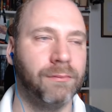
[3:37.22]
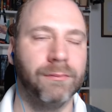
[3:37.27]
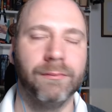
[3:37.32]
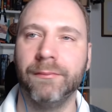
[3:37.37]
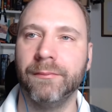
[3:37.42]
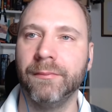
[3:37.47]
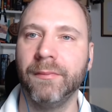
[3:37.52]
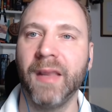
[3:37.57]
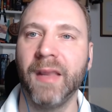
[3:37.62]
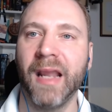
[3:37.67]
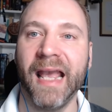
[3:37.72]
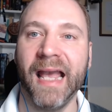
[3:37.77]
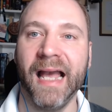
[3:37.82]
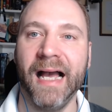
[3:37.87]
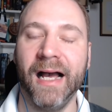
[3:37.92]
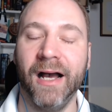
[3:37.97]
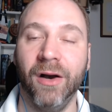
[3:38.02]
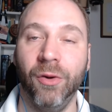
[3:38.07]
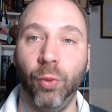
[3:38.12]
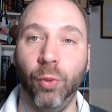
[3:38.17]
Mm-hmm.
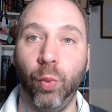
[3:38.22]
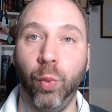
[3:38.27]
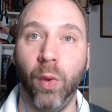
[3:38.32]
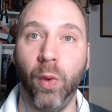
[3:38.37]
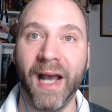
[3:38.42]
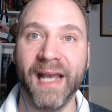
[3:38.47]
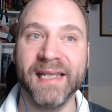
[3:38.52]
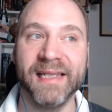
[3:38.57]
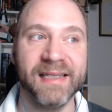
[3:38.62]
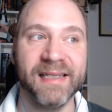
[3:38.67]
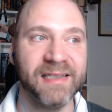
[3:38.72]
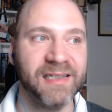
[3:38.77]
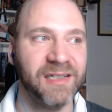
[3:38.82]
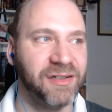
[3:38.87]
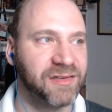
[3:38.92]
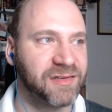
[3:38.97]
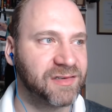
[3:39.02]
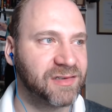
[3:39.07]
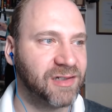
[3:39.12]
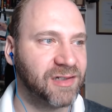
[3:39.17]
Uh, why
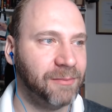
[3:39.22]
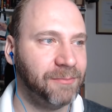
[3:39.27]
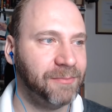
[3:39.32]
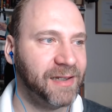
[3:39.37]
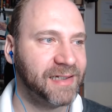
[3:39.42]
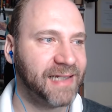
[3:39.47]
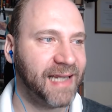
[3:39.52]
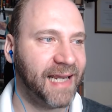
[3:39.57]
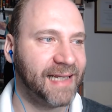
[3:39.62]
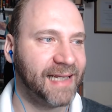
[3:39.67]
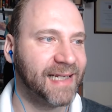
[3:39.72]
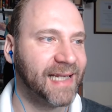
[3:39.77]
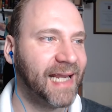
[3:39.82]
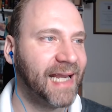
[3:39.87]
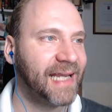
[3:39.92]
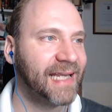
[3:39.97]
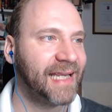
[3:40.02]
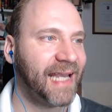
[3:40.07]
did you stop it? And